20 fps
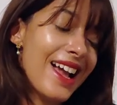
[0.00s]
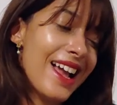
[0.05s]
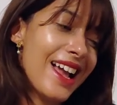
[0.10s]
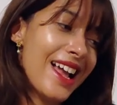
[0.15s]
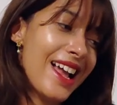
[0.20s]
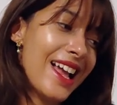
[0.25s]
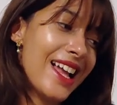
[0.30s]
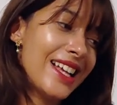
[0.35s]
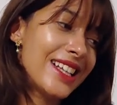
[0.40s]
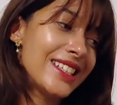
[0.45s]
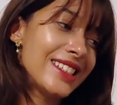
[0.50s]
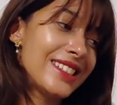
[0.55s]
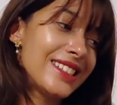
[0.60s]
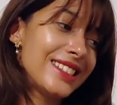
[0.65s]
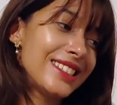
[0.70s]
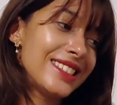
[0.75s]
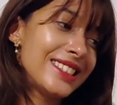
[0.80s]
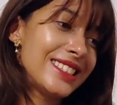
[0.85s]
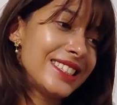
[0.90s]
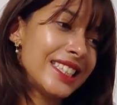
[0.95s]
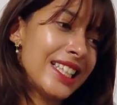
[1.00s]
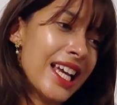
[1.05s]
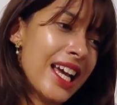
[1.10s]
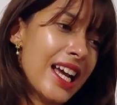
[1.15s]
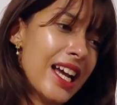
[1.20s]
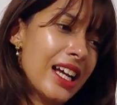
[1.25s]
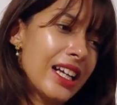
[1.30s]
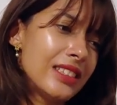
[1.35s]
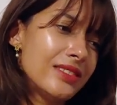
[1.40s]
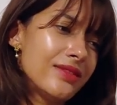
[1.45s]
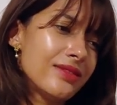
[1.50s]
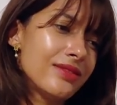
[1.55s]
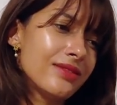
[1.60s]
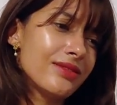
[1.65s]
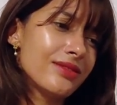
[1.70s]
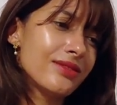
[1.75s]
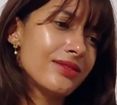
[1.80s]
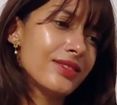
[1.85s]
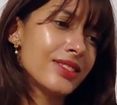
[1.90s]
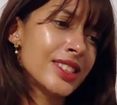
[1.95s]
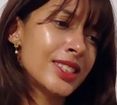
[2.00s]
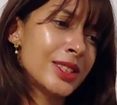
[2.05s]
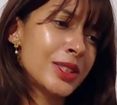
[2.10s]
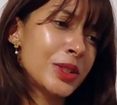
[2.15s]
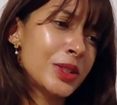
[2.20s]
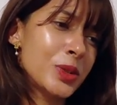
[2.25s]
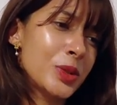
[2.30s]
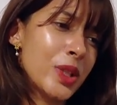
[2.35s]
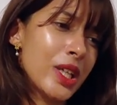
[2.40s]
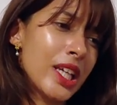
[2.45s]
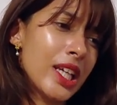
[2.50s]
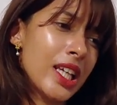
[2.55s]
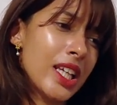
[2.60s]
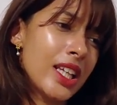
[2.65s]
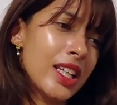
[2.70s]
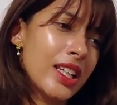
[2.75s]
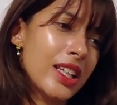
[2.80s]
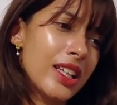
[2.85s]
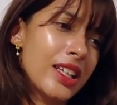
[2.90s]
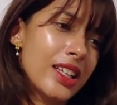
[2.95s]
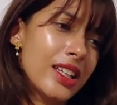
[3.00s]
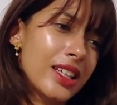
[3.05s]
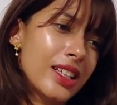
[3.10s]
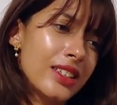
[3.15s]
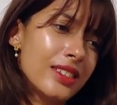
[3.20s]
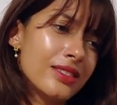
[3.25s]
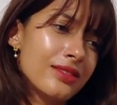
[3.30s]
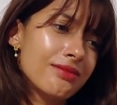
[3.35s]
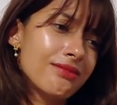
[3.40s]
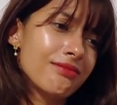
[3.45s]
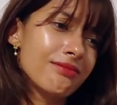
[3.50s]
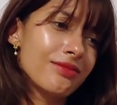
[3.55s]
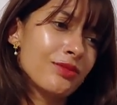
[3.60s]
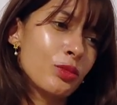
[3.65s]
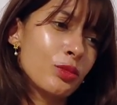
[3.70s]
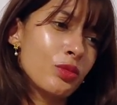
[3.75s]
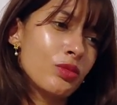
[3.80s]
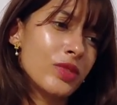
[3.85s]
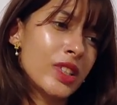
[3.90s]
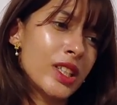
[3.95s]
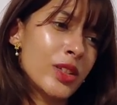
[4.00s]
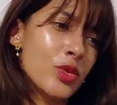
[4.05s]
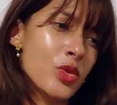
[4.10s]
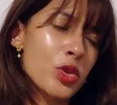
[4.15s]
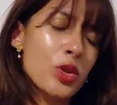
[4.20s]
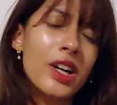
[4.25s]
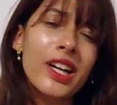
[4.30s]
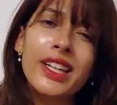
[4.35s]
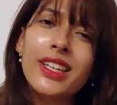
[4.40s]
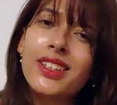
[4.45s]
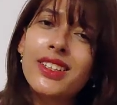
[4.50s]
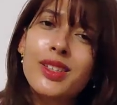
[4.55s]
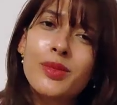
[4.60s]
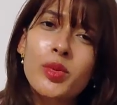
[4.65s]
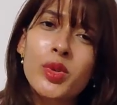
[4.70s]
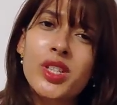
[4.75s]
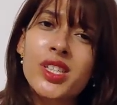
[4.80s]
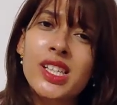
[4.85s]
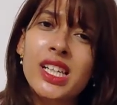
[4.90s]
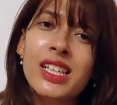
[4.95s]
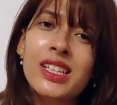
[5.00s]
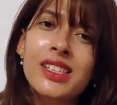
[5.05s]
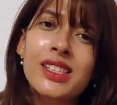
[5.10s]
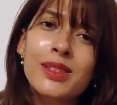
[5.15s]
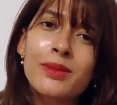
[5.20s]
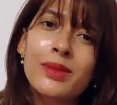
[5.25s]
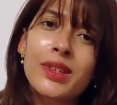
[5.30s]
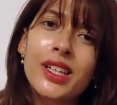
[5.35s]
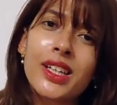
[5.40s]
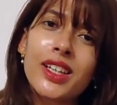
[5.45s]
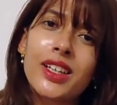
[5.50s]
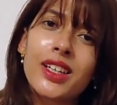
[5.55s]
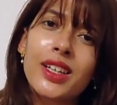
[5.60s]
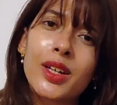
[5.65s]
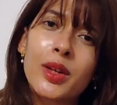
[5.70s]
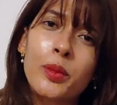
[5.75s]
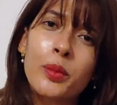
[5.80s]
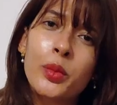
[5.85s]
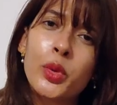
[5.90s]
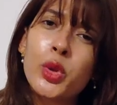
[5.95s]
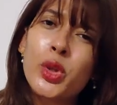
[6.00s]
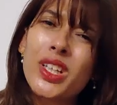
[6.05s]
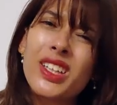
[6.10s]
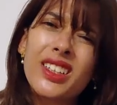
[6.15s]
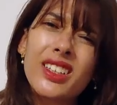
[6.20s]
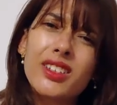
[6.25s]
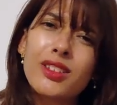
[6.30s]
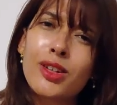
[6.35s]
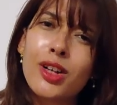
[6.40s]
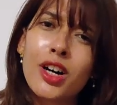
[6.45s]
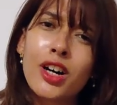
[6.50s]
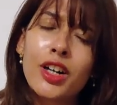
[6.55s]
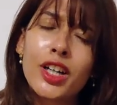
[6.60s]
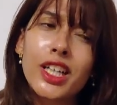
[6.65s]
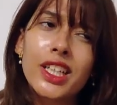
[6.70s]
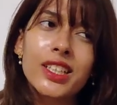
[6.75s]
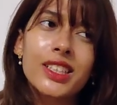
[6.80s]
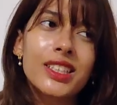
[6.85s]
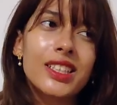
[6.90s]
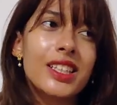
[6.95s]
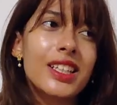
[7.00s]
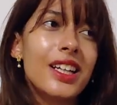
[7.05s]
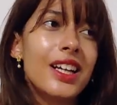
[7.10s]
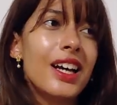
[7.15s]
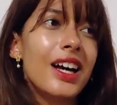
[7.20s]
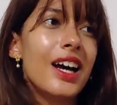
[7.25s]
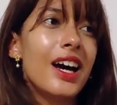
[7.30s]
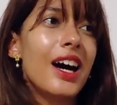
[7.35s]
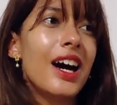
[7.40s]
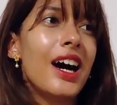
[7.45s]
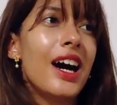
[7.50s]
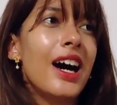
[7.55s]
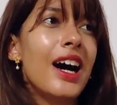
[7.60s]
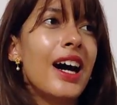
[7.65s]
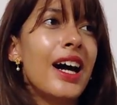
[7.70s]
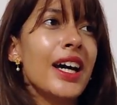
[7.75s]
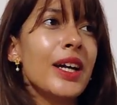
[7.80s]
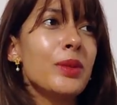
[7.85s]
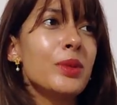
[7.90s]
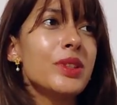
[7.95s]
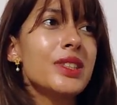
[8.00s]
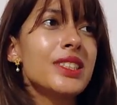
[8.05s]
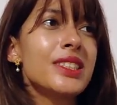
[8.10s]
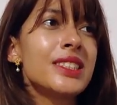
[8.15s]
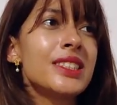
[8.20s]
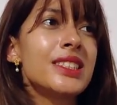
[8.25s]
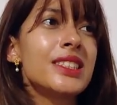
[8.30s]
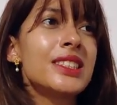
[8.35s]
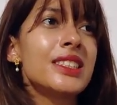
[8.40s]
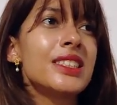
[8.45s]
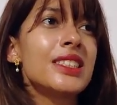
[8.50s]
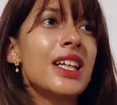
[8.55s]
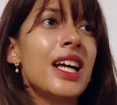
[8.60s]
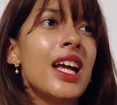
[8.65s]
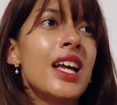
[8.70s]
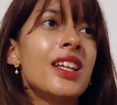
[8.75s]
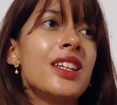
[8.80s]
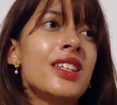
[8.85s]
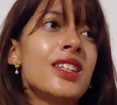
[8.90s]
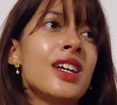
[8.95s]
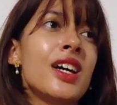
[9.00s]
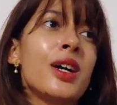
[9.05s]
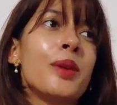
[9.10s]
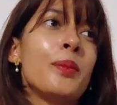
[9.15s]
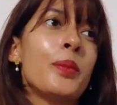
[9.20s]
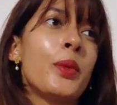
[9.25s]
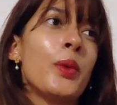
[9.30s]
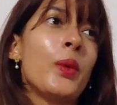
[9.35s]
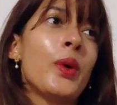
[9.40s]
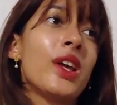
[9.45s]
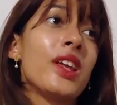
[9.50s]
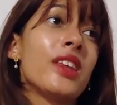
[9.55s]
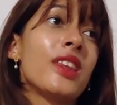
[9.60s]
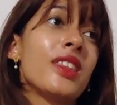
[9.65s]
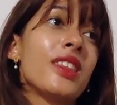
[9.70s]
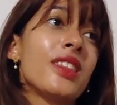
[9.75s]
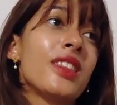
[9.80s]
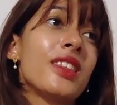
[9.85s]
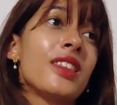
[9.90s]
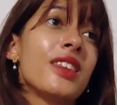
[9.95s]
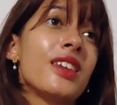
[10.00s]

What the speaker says: And yeah, so in trying to protect my poor little heart, I would still end up with,